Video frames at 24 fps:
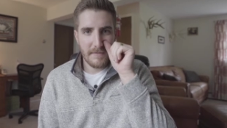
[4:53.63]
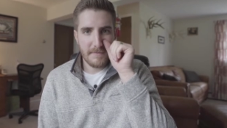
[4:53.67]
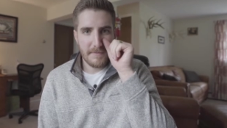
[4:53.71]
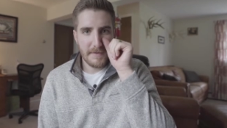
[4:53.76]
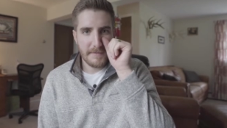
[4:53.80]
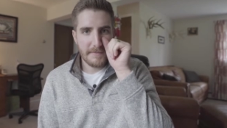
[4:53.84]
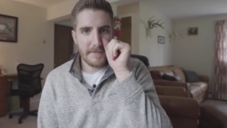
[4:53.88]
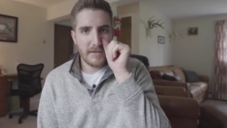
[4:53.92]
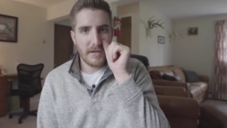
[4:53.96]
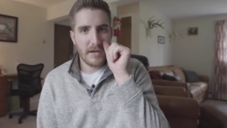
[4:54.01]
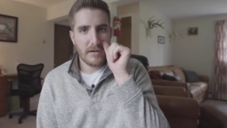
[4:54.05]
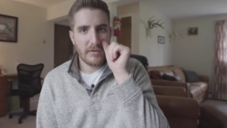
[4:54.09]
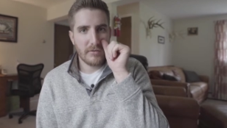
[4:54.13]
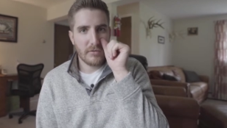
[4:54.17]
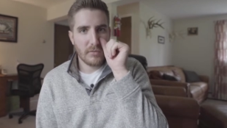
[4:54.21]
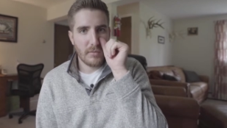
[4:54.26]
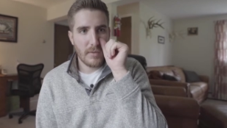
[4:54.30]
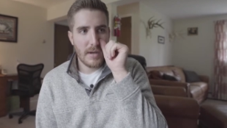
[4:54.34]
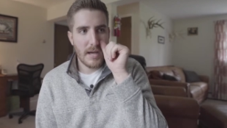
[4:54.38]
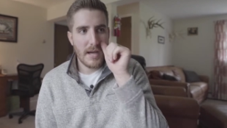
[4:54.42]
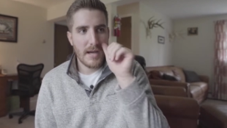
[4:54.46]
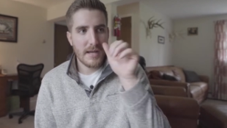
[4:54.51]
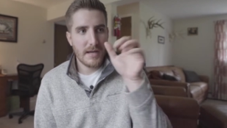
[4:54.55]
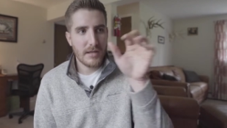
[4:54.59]
50 yards
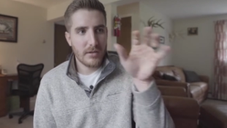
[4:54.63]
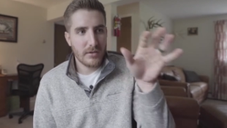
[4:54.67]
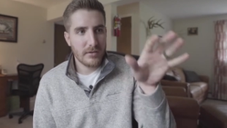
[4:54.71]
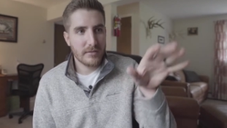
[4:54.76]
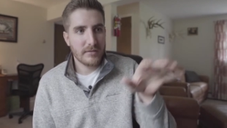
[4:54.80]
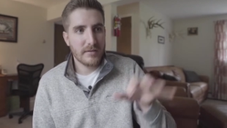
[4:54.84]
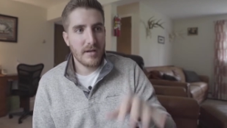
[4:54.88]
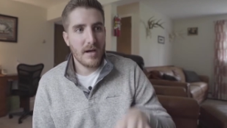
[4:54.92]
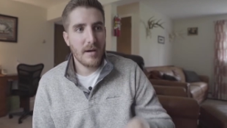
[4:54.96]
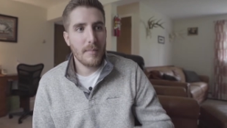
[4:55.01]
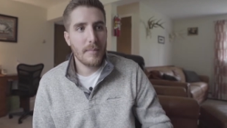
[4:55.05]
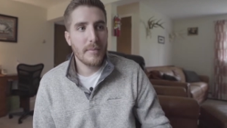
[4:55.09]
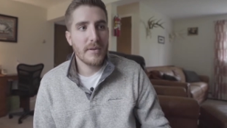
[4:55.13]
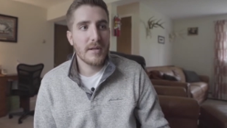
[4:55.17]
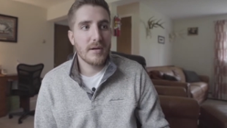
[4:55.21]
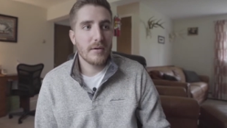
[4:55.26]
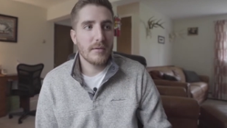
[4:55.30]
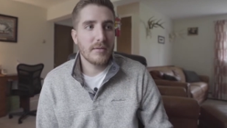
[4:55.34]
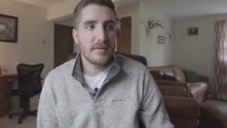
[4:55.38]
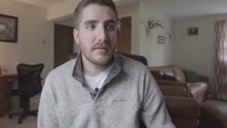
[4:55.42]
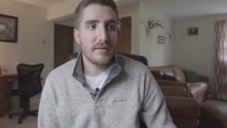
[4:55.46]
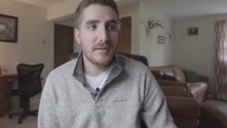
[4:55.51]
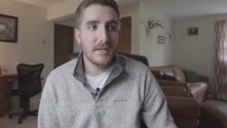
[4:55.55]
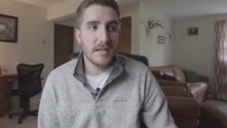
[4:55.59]
away, and I looked up and there
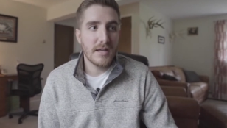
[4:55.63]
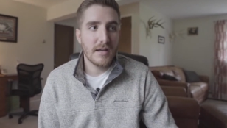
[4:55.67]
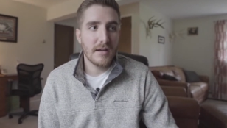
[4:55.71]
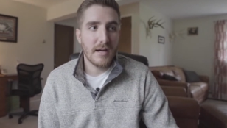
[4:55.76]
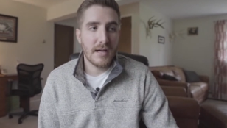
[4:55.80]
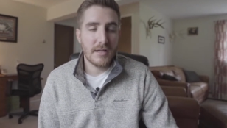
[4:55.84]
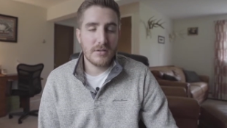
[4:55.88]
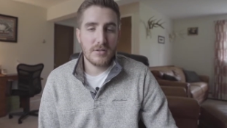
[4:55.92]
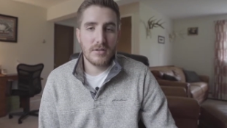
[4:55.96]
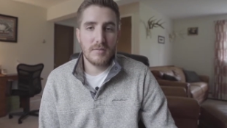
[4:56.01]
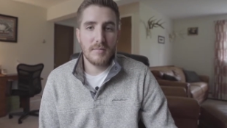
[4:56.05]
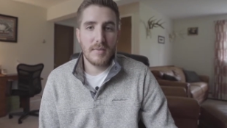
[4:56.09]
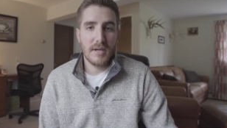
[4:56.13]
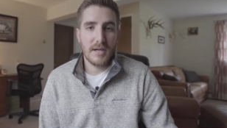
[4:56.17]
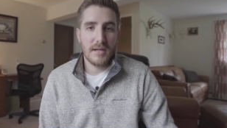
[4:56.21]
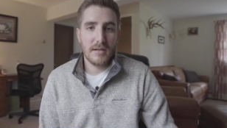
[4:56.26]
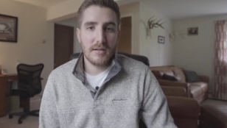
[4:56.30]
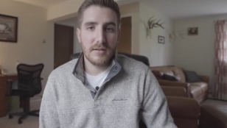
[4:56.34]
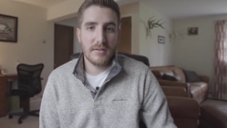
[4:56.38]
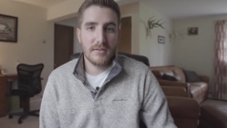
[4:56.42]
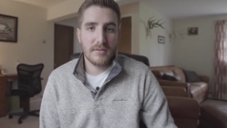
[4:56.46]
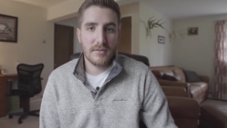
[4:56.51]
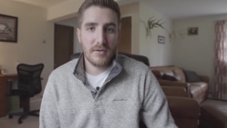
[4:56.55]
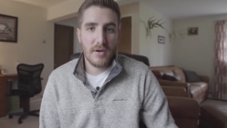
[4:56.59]
was a deer actually making
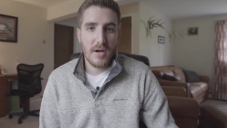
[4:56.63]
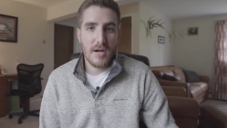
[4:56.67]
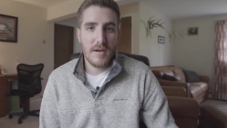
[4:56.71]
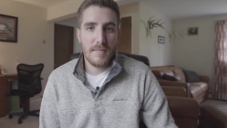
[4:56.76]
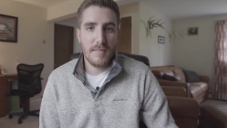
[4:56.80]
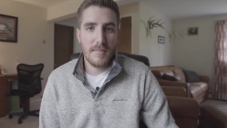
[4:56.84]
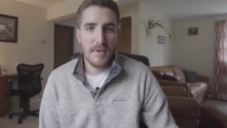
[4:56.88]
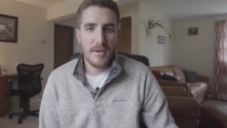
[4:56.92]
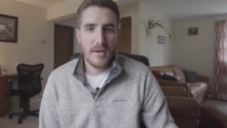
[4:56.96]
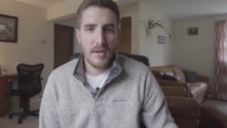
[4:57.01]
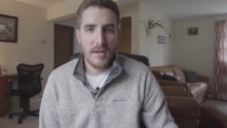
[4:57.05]
a scrape